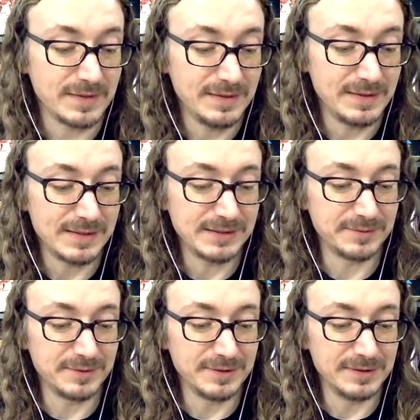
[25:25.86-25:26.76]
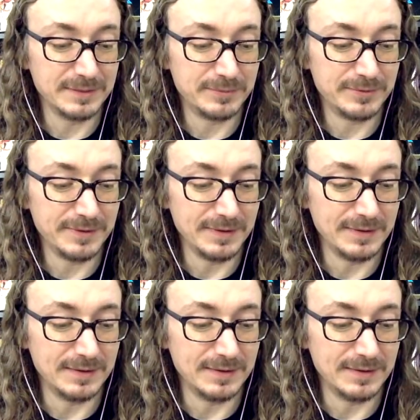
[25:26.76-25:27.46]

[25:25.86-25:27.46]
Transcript: Yeah, that's a really good point.